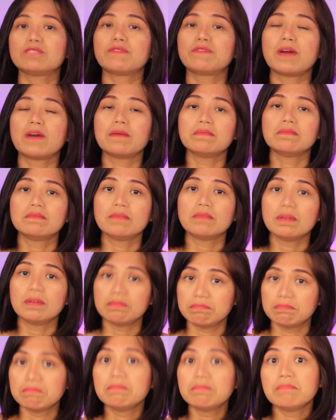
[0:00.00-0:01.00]

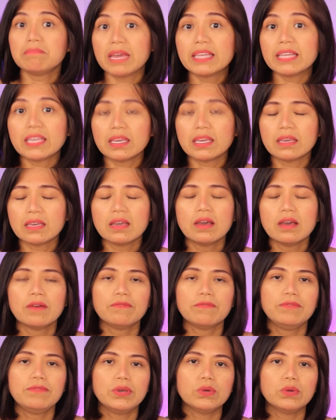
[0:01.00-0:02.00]
from many
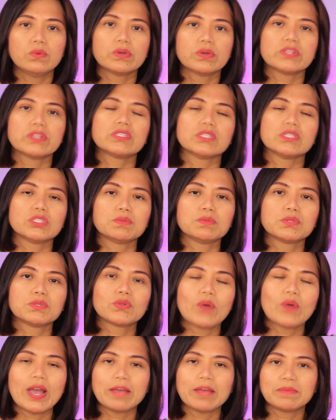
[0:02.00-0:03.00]
viewers and
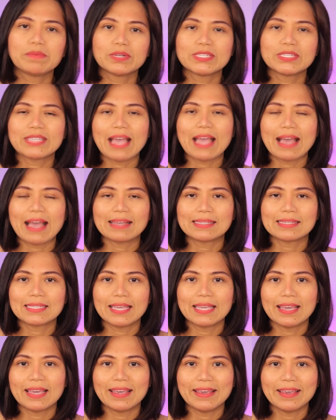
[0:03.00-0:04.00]
subscribers
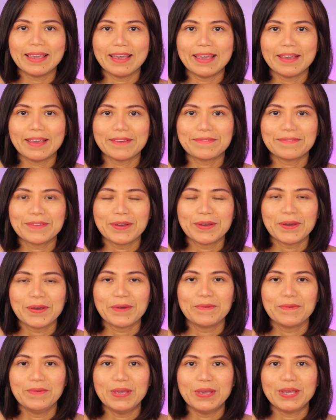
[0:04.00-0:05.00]
asking if
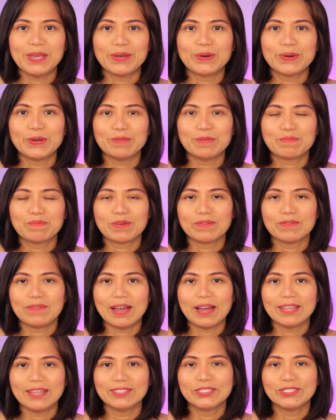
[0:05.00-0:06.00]
we could
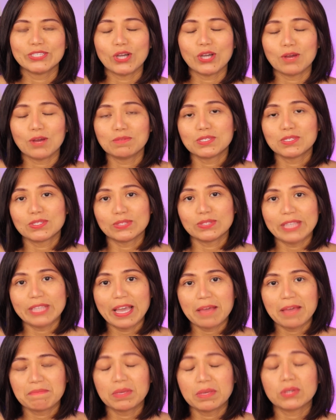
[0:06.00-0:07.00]
provide jobs to
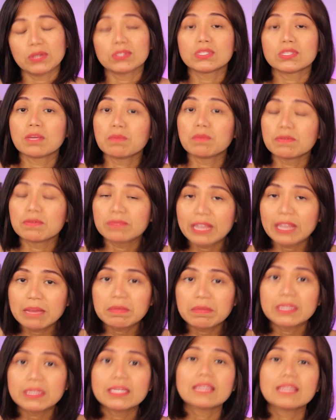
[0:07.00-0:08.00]
them because some of
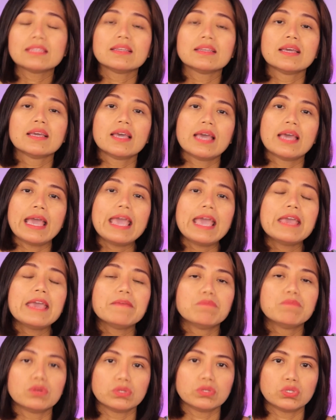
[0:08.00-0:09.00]
them are not
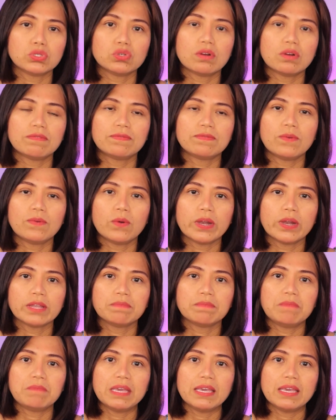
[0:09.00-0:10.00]
able to
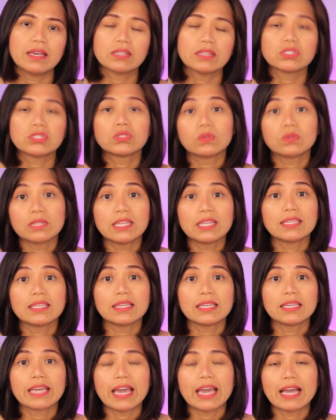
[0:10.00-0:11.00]
afford being a
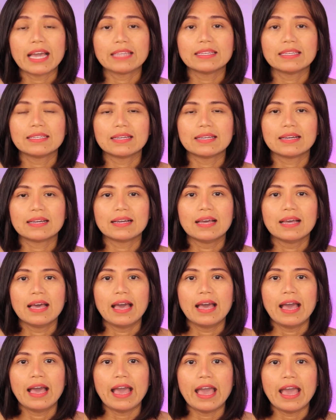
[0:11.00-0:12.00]
student in Canada.
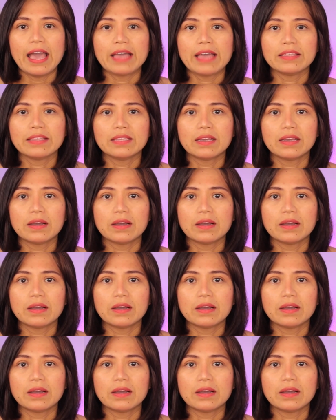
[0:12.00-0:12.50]
And